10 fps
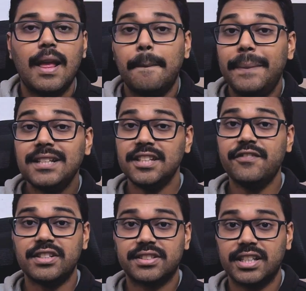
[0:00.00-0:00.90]
Blazing
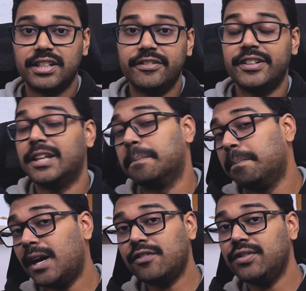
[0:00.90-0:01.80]
fast connectivity,
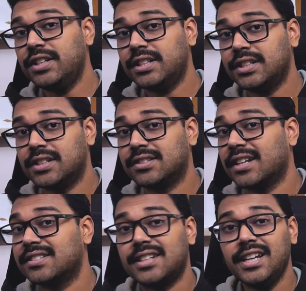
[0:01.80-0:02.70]
powerful internals and a
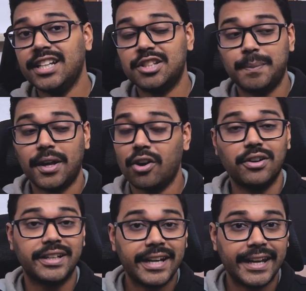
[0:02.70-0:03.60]
stunning display are all
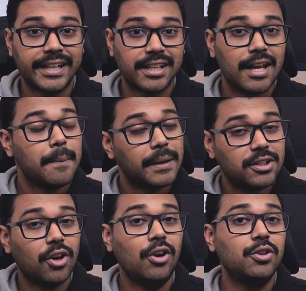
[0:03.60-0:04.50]
great, but they
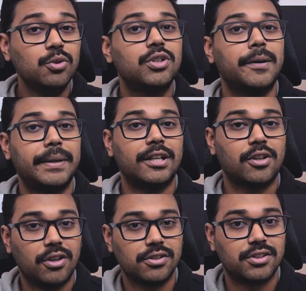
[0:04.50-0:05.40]
all do come at a
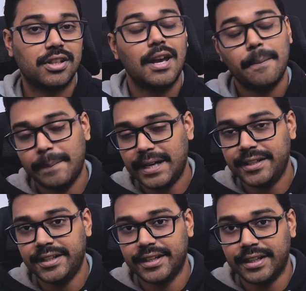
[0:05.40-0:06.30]
cost:
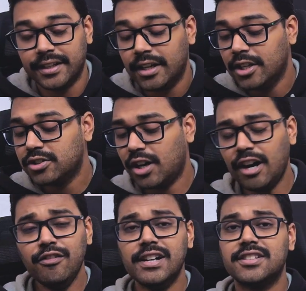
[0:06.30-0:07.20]
battery drain. So
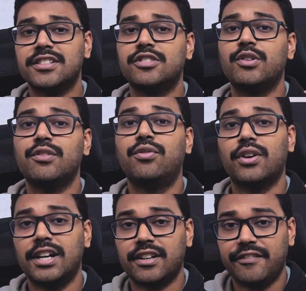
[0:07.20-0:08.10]
how well does S24
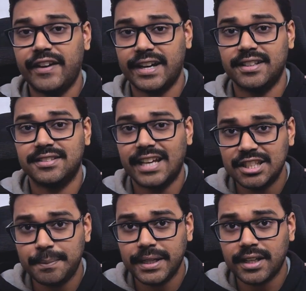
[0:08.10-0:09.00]
Ultra fare in this
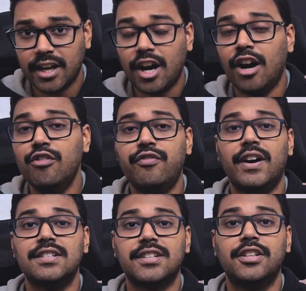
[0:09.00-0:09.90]
aspect, and how
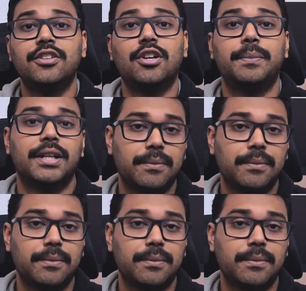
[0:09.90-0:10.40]
fast can you top it up?